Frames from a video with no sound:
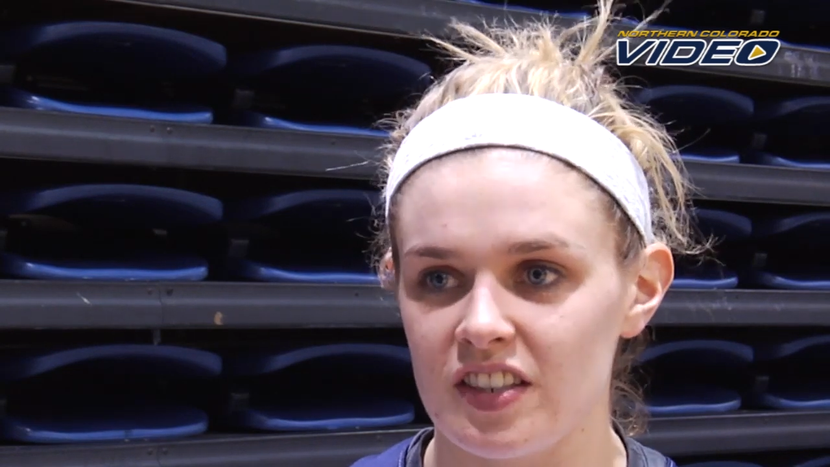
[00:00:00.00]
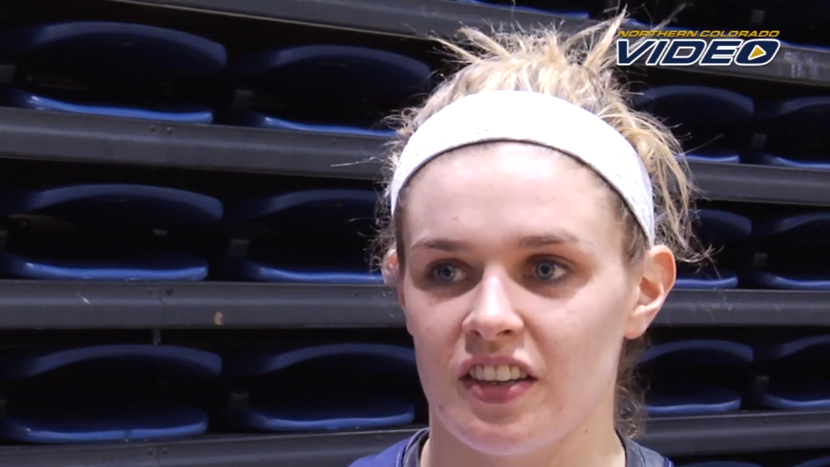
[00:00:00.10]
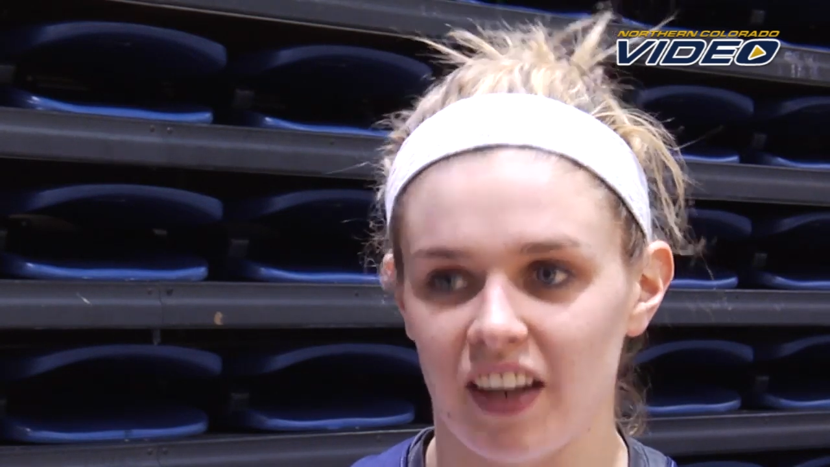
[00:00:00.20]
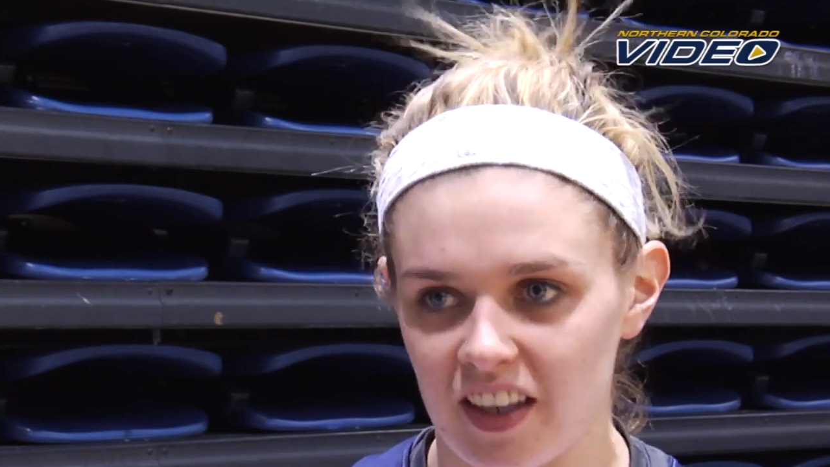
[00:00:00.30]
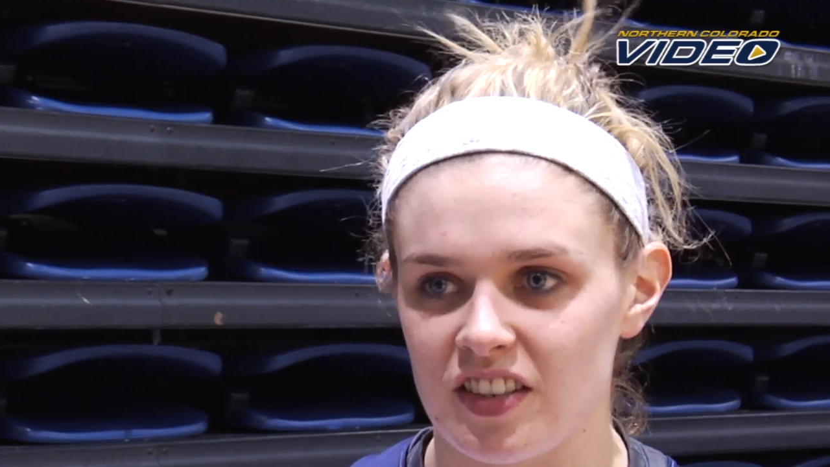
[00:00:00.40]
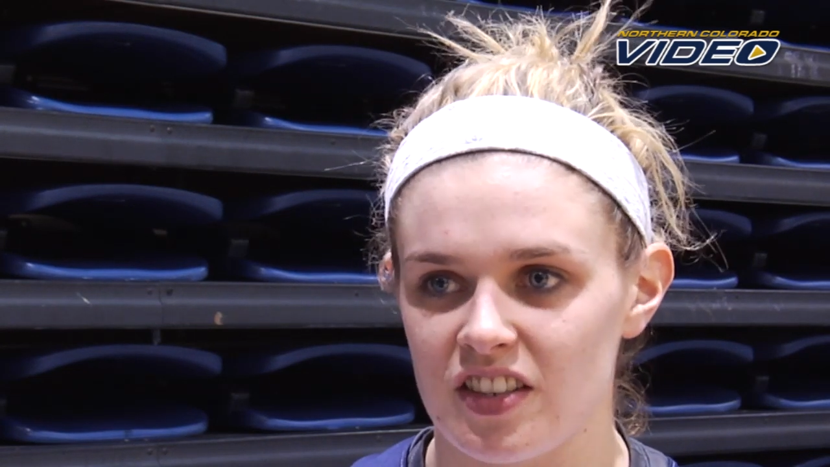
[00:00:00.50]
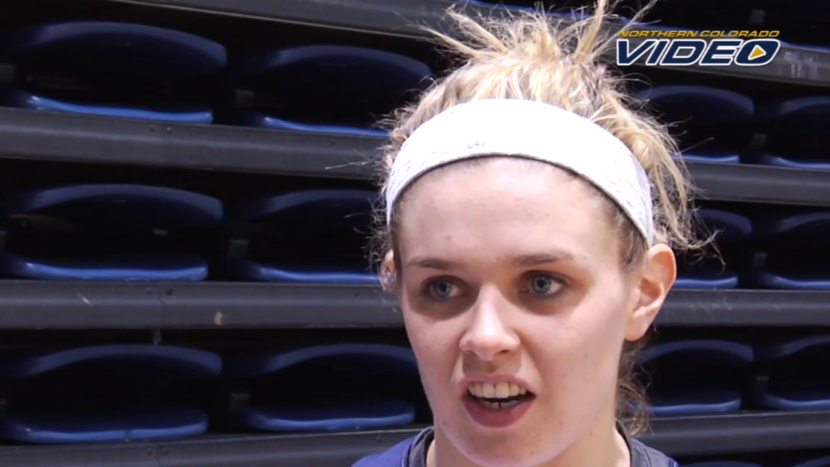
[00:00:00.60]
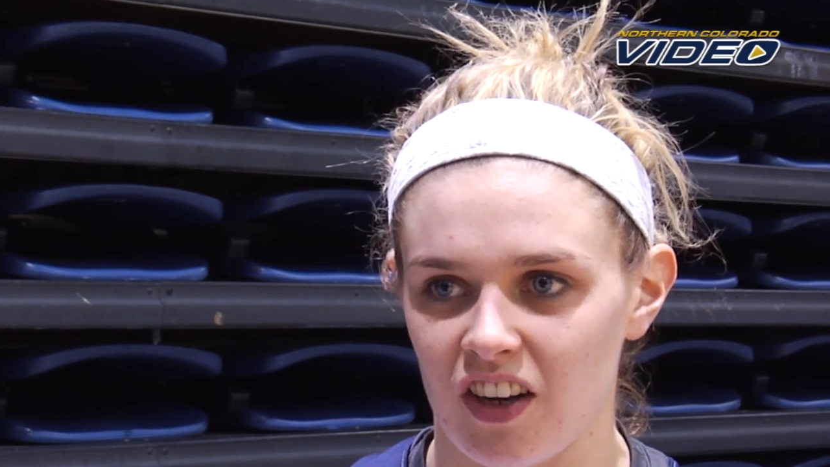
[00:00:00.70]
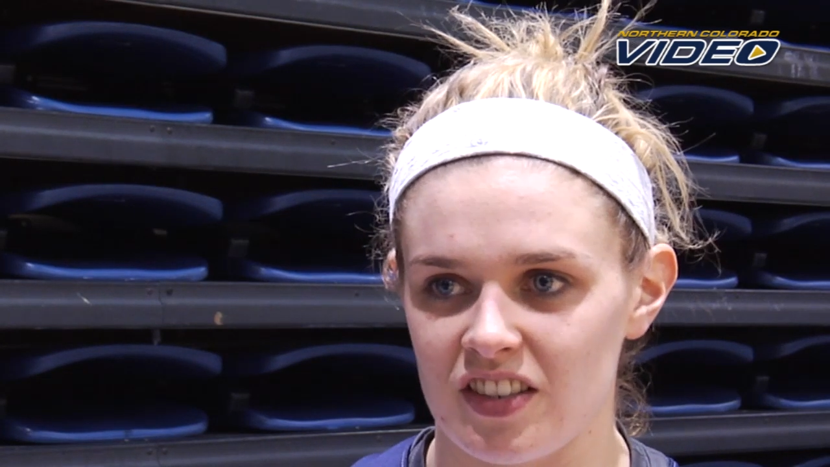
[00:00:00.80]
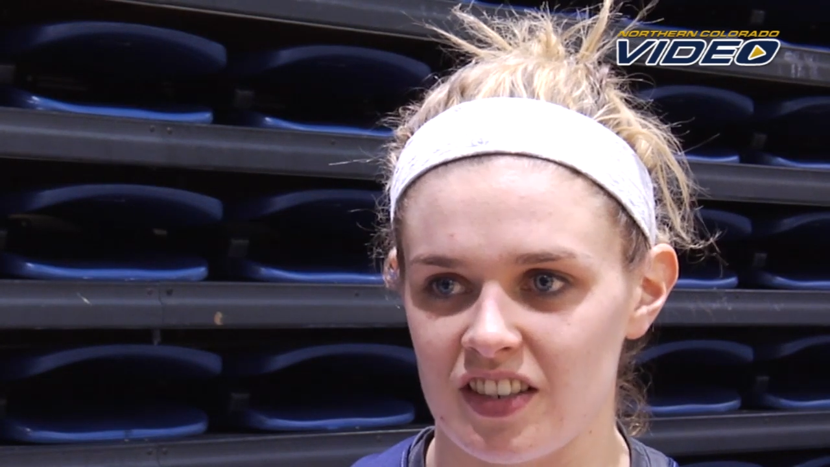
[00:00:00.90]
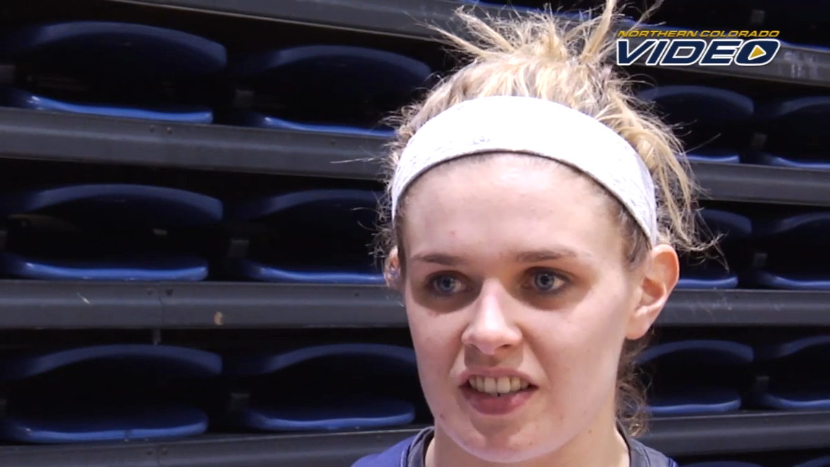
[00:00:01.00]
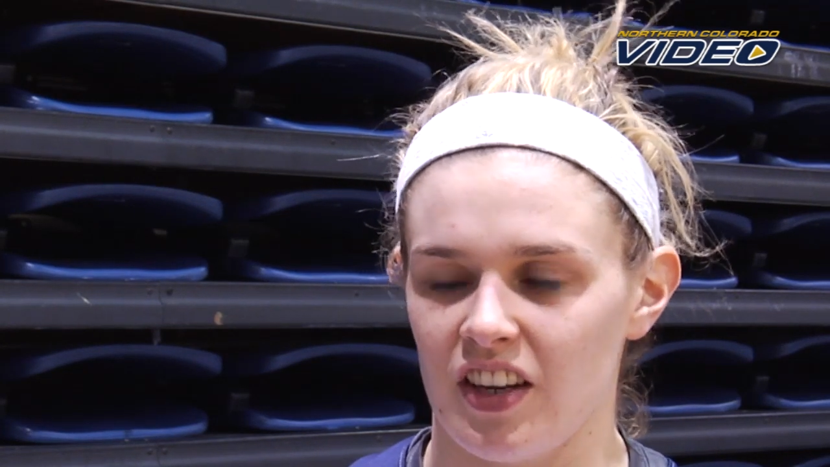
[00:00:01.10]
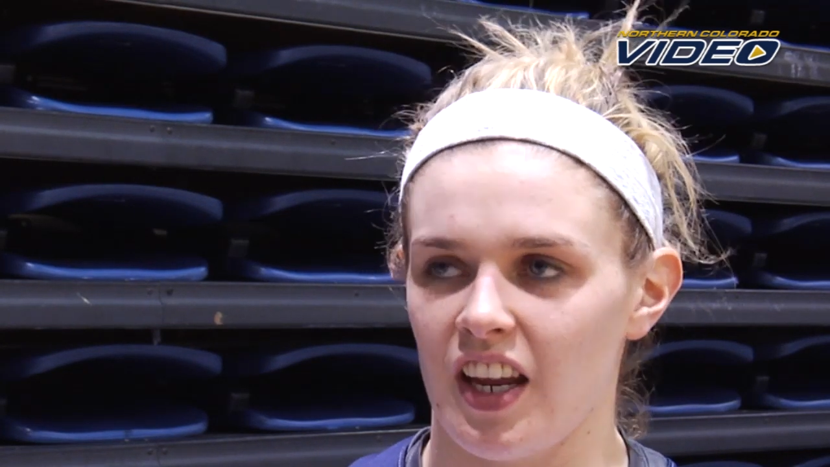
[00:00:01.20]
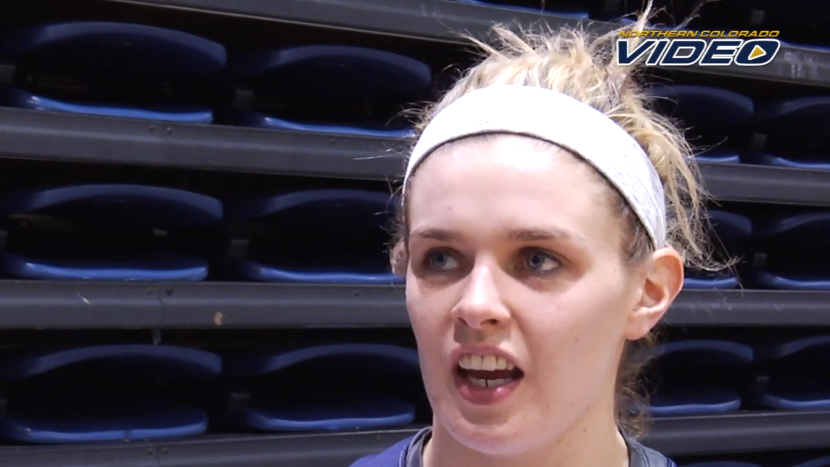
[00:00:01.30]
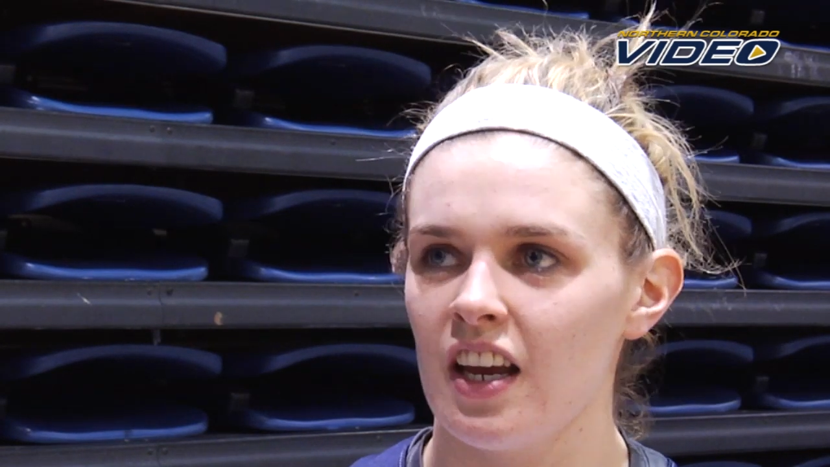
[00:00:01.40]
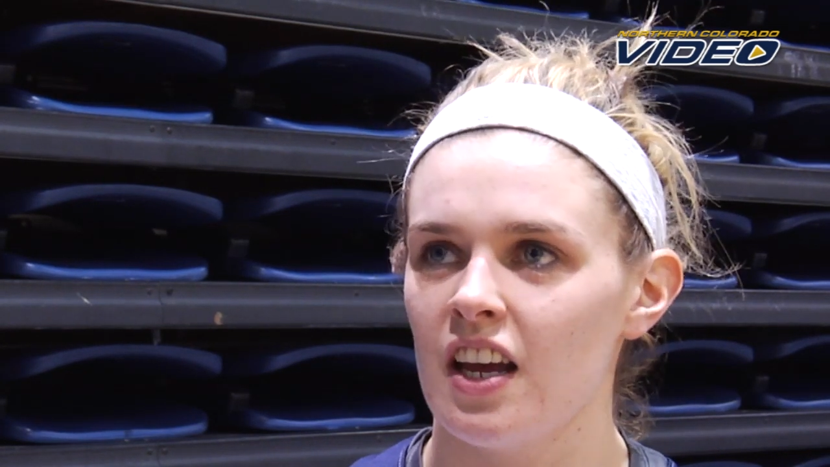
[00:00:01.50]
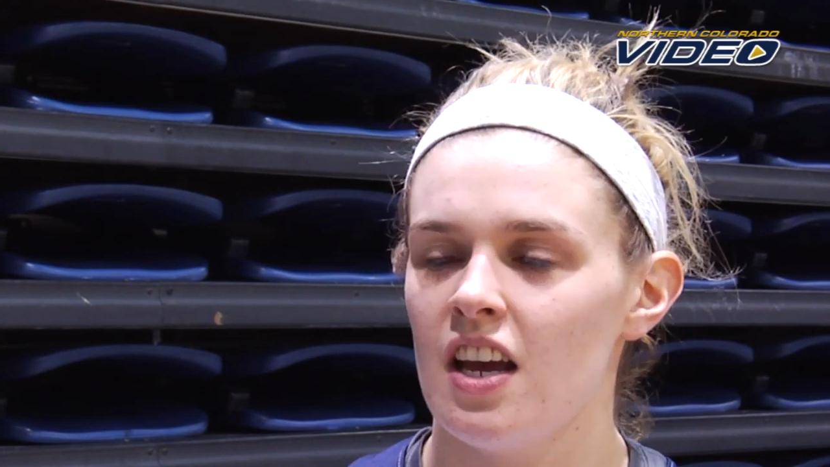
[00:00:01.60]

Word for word: Sunday because it's closed on a Sunday.